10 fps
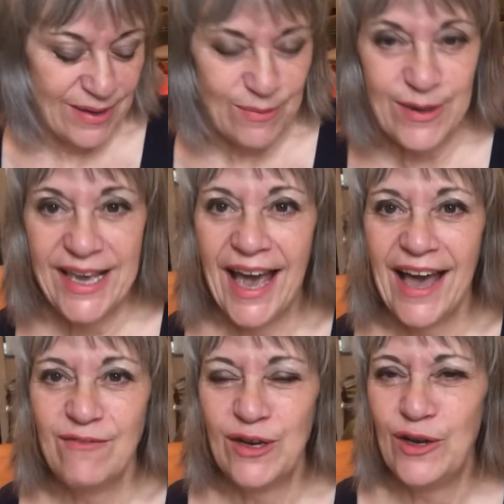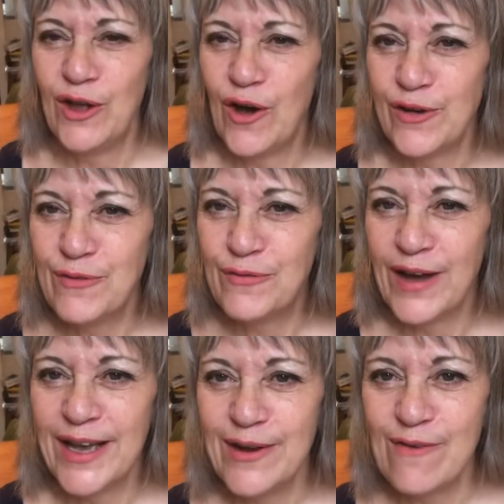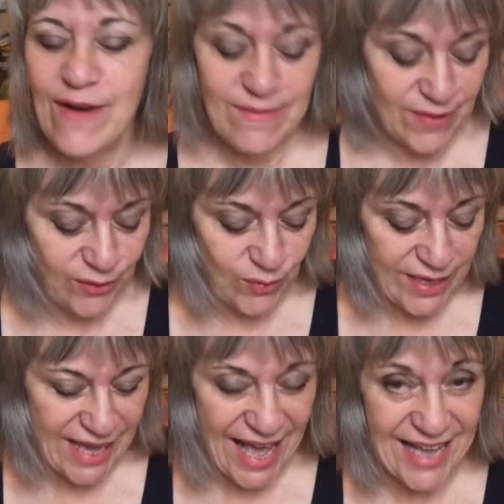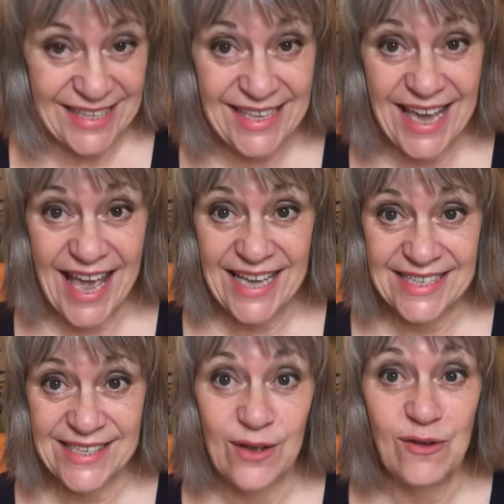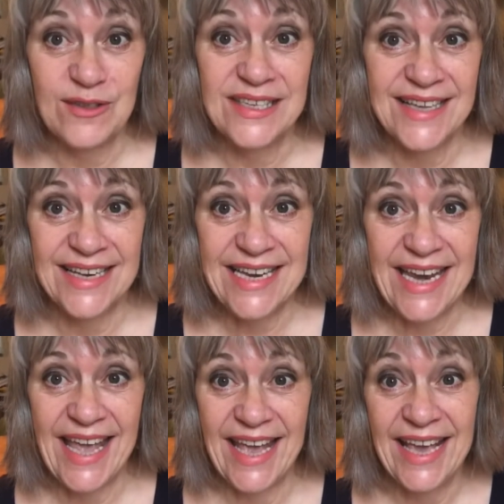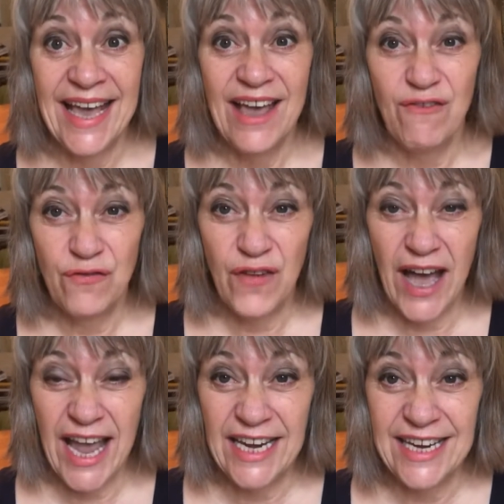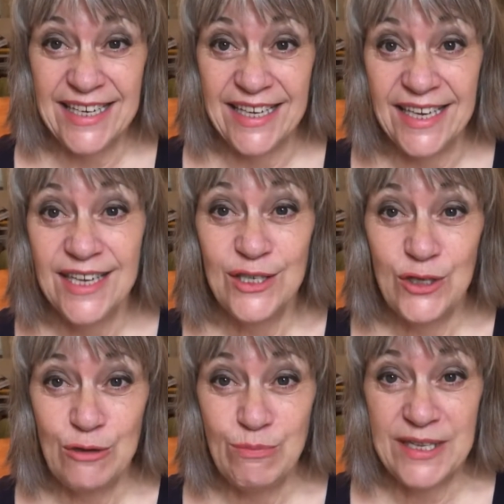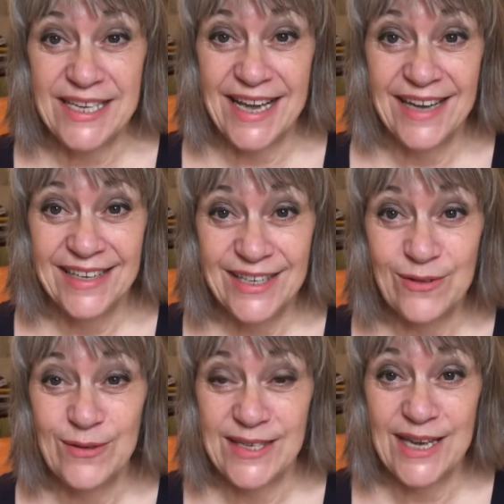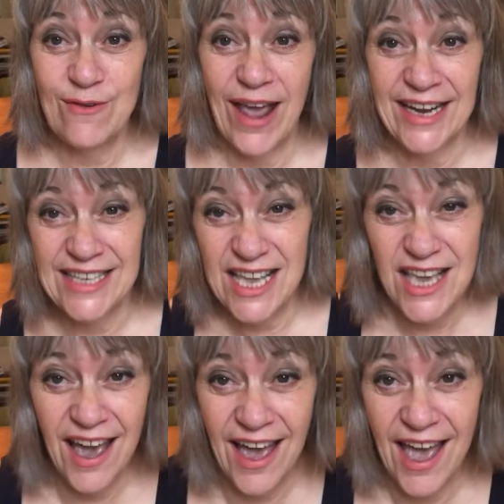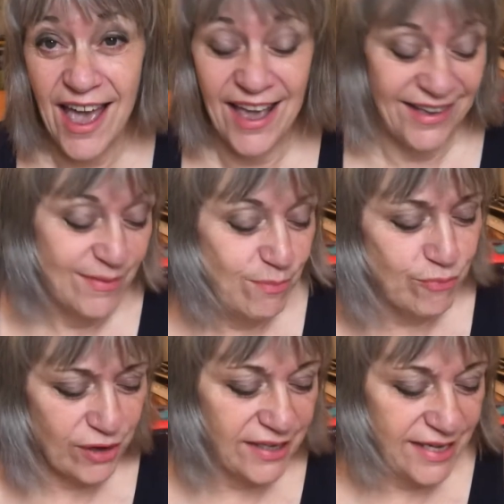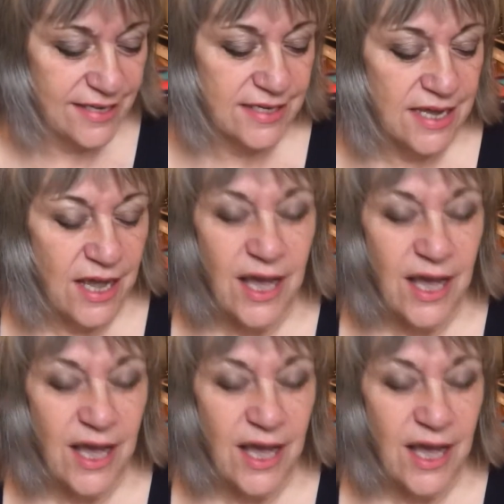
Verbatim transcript: We have a lot of fire around this week and yes, on Sunday, finally Jupiter goes direct. Yay, brilliant.